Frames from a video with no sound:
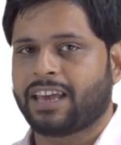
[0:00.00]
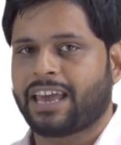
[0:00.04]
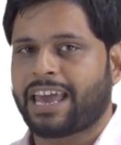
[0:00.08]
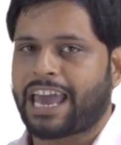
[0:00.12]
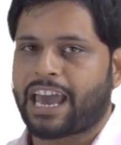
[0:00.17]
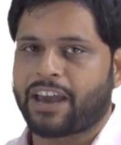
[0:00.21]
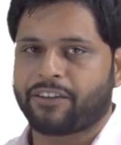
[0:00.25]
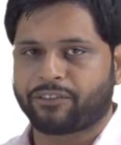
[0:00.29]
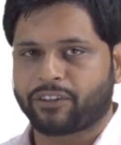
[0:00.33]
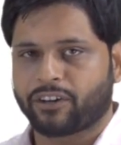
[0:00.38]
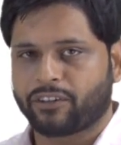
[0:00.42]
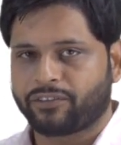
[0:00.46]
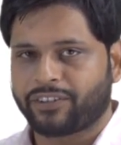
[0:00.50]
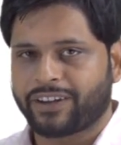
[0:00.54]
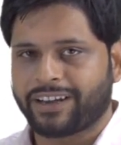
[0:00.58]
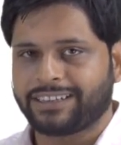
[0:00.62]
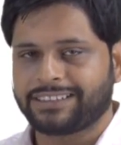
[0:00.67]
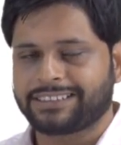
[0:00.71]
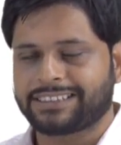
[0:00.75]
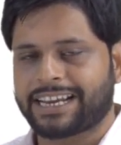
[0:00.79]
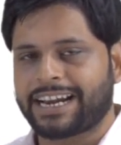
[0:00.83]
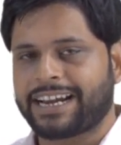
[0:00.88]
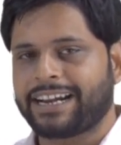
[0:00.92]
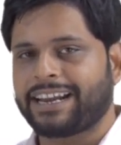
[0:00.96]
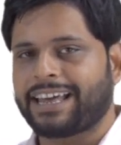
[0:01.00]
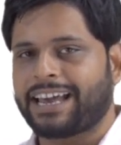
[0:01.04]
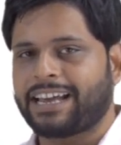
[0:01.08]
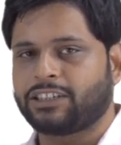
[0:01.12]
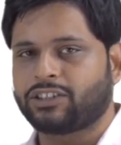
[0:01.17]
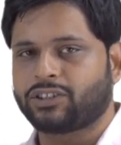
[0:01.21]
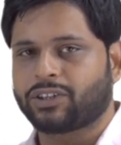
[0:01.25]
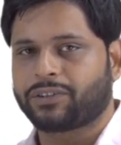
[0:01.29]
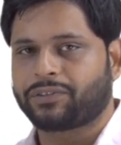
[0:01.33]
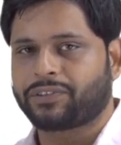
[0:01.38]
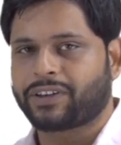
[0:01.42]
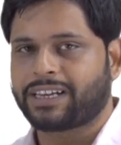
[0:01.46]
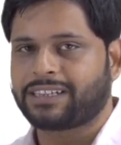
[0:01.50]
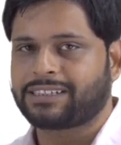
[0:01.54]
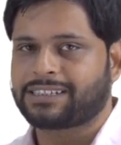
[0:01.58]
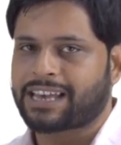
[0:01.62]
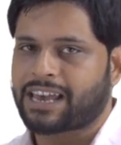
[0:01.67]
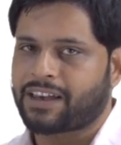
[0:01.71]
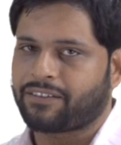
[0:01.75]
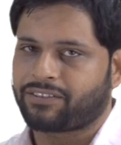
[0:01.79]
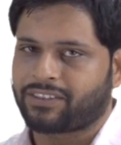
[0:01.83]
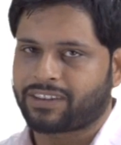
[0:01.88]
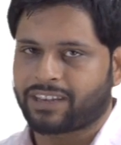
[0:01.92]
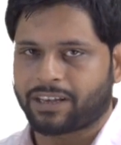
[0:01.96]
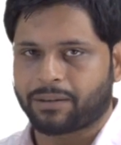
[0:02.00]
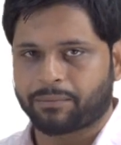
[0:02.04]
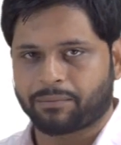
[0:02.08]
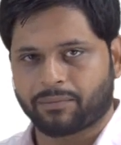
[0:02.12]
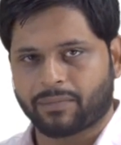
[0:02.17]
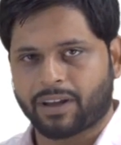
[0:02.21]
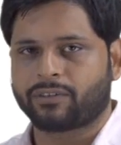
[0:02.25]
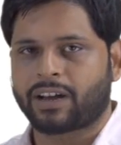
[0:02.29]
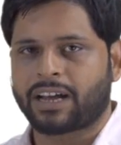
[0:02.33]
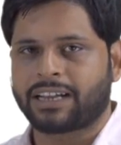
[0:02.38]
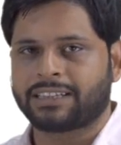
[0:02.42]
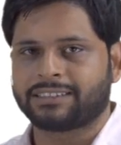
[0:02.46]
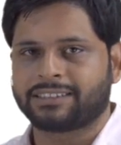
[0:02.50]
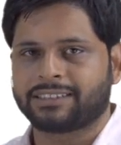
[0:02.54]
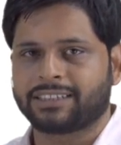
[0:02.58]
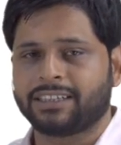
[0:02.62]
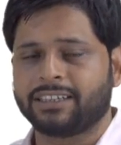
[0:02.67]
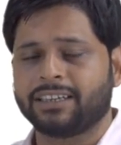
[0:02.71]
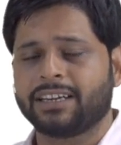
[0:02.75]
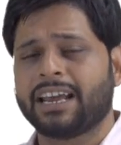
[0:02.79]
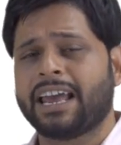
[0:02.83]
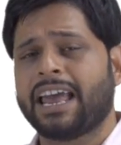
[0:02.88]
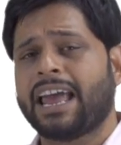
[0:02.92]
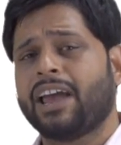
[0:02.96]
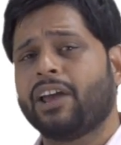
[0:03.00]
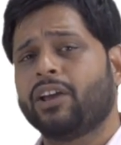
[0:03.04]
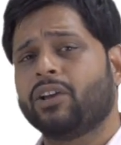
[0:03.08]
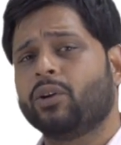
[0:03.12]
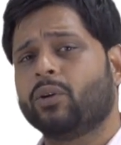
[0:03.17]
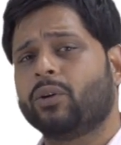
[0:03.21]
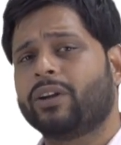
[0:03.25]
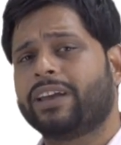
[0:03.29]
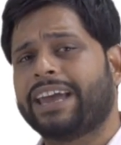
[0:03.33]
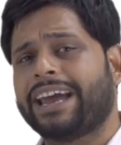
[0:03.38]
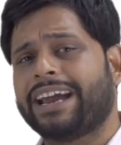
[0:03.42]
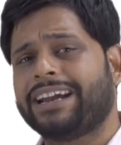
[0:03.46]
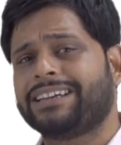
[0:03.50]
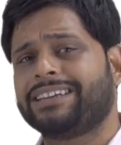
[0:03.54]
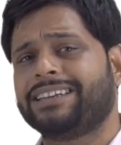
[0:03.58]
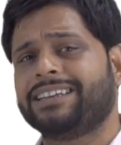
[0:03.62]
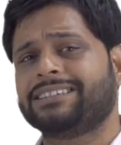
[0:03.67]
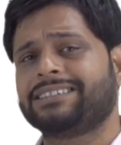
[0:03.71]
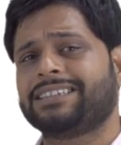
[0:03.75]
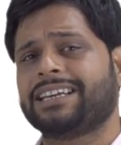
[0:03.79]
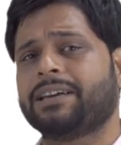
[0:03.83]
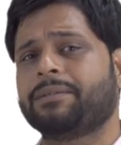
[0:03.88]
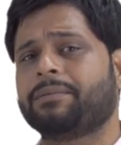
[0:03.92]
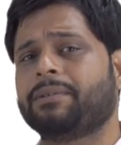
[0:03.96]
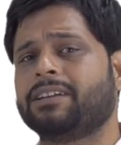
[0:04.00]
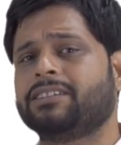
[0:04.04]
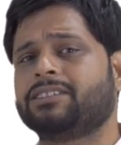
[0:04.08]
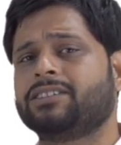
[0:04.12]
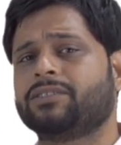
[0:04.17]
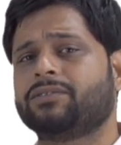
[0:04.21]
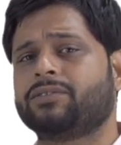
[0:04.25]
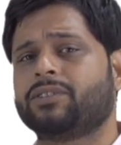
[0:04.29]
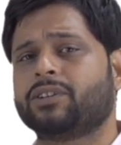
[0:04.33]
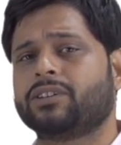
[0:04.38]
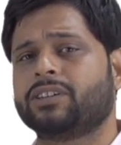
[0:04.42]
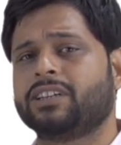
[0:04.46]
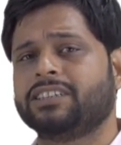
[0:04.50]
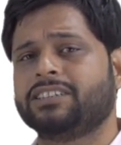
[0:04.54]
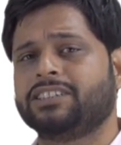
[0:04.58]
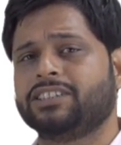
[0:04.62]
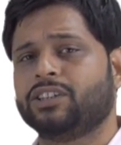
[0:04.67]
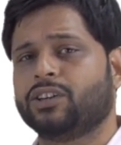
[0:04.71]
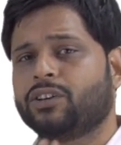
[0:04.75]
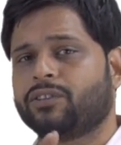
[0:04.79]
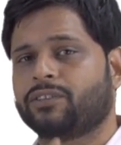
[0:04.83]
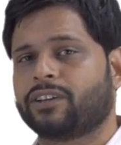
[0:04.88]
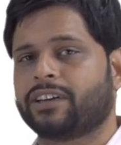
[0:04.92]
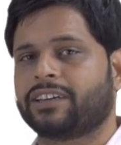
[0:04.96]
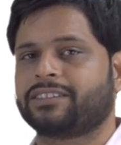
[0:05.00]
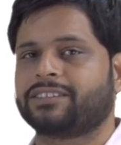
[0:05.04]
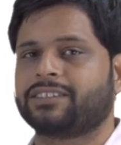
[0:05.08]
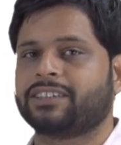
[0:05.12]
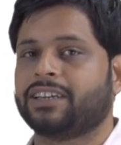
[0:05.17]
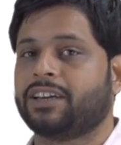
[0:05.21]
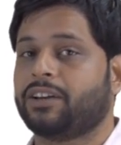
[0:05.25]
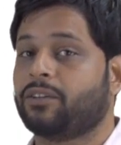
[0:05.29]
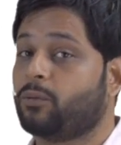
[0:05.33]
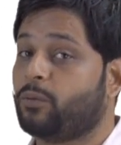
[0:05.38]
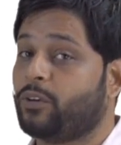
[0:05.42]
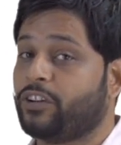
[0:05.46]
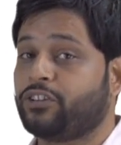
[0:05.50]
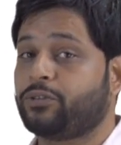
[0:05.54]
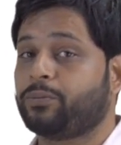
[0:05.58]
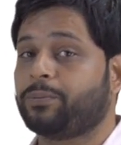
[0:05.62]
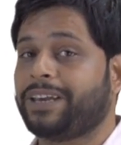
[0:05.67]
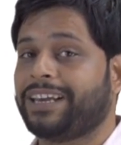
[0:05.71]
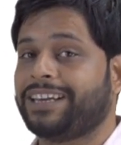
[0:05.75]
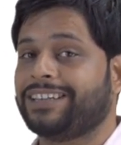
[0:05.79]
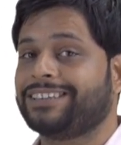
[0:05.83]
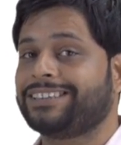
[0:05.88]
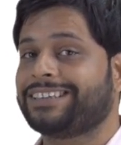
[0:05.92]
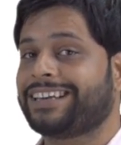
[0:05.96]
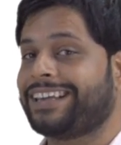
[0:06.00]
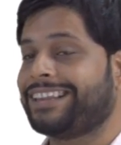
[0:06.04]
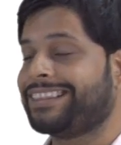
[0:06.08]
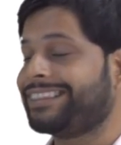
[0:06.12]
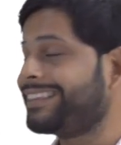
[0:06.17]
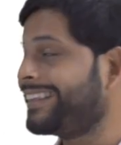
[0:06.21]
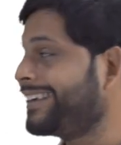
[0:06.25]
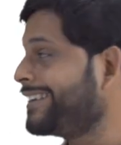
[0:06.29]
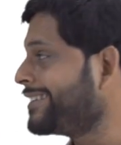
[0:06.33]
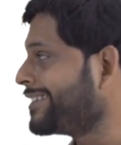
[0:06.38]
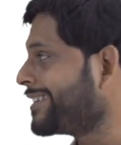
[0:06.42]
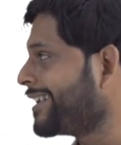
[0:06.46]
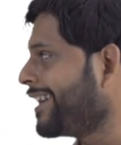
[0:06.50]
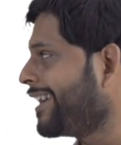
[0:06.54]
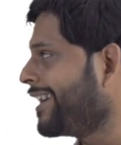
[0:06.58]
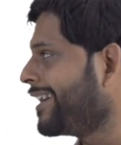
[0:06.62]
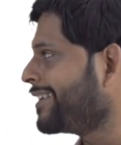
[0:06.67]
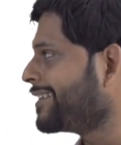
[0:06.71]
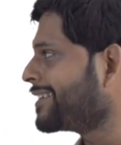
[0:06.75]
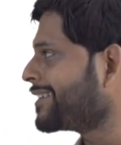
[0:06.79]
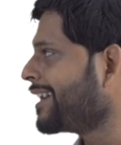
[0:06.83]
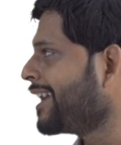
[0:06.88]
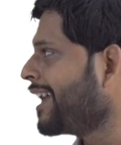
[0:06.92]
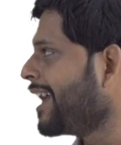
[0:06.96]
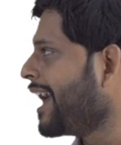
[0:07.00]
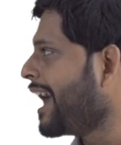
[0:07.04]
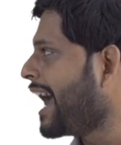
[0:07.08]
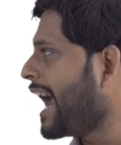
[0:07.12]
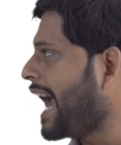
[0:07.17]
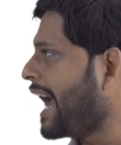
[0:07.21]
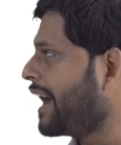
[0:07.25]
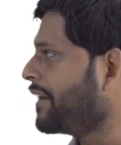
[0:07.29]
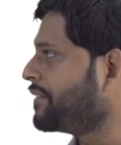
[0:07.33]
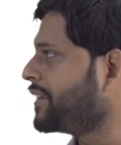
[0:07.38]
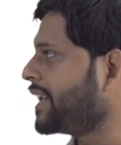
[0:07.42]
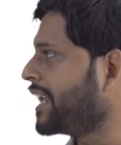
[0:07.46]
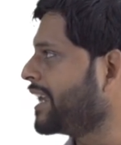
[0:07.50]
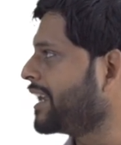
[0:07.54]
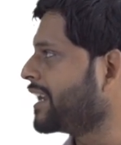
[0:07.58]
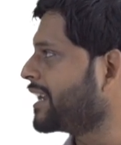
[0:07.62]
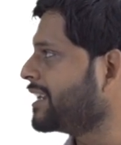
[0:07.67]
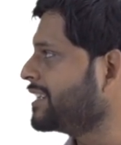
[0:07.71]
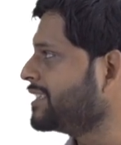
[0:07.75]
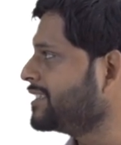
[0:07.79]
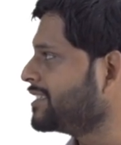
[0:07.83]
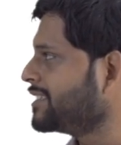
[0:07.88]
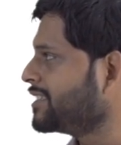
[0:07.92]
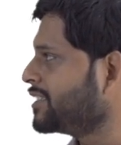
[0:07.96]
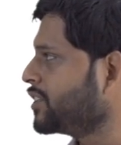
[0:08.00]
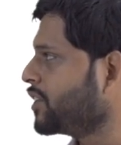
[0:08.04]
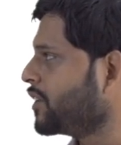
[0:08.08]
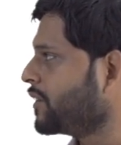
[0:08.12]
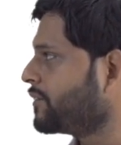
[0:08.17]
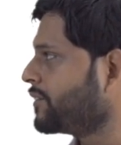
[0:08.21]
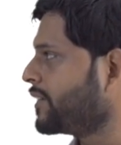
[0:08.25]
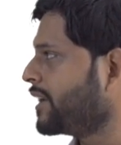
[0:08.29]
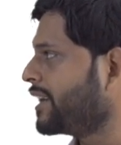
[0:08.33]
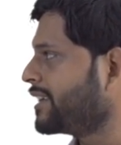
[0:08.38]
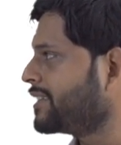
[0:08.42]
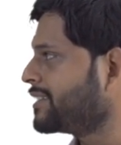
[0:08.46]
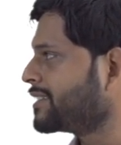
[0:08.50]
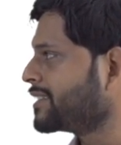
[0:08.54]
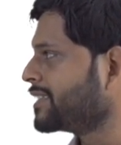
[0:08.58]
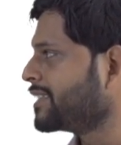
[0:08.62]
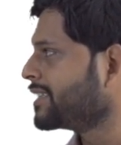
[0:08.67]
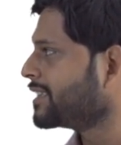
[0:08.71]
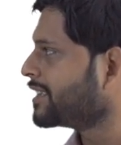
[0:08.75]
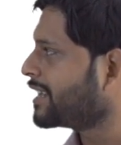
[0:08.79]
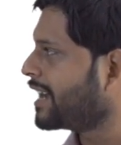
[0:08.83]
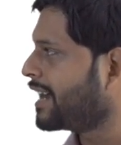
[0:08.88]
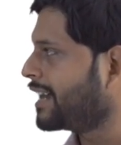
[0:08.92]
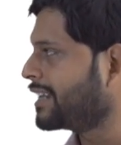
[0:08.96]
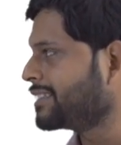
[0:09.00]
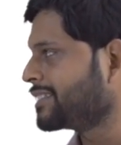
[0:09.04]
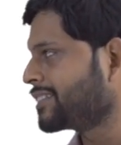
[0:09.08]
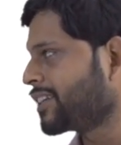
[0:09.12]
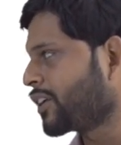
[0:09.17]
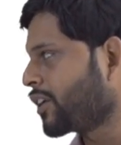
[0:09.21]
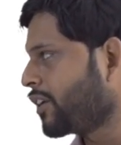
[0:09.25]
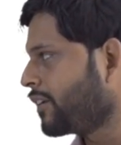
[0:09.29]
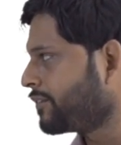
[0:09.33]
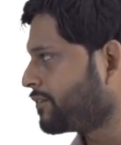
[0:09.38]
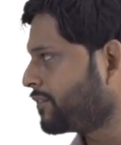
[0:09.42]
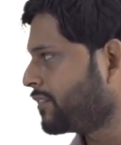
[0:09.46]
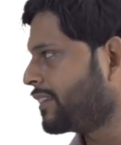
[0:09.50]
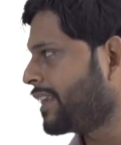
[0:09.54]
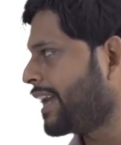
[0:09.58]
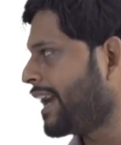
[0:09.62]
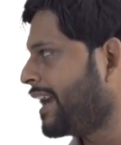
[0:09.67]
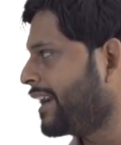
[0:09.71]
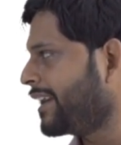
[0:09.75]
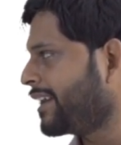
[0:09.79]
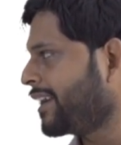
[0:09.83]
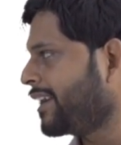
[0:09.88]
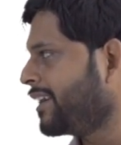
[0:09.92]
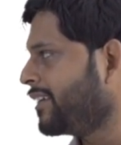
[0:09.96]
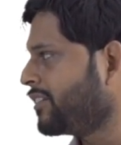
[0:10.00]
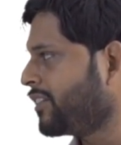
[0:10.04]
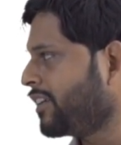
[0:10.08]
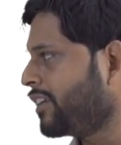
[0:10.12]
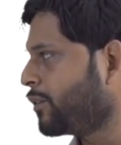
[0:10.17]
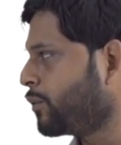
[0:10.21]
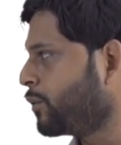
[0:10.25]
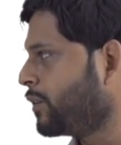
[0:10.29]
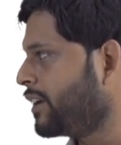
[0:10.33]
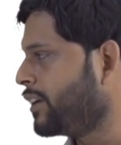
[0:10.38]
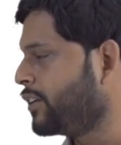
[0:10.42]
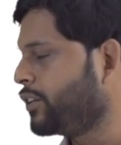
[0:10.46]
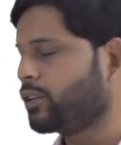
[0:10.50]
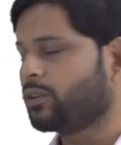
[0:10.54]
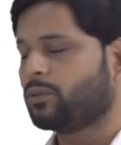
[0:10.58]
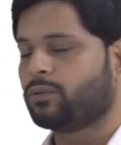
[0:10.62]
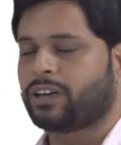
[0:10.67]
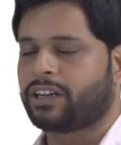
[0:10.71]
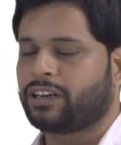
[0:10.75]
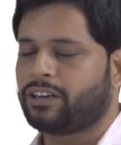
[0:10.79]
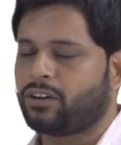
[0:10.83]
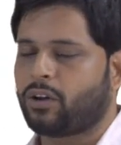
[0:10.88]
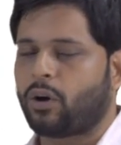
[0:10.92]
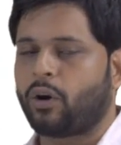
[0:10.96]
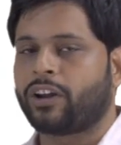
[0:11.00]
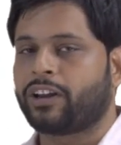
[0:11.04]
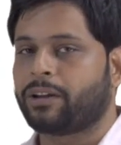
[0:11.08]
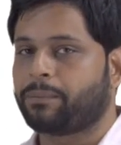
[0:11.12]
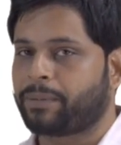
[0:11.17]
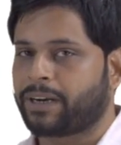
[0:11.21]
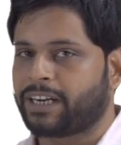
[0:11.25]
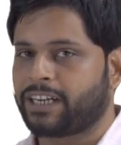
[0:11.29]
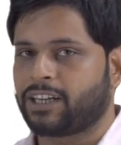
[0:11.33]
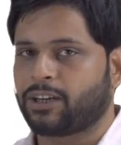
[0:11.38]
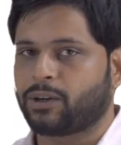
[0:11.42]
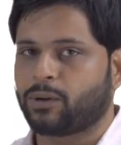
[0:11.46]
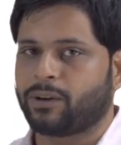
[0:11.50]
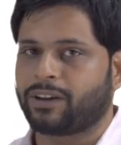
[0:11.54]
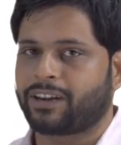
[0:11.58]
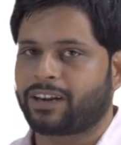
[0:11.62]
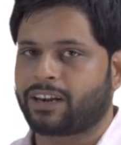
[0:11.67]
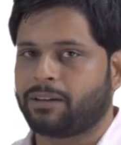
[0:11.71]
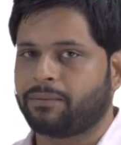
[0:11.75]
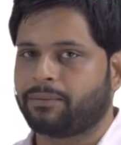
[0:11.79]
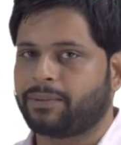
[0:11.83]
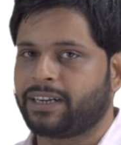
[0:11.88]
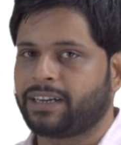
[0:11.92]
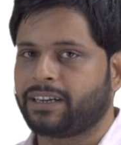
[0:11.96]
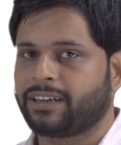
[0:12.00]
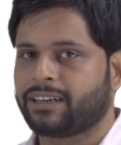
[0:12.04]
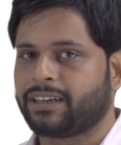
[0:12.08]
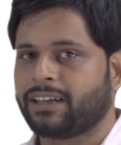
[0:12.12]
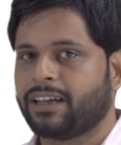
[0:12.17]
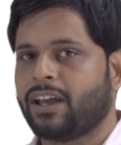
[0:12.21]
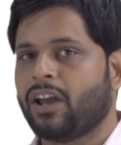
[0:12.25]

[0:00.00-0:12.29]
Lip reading: F of x and h of x have same answer. You get the same answer for the g of x, which means in this case I have taken g of x, the answer of that is equivalent to 1 on a particular limit.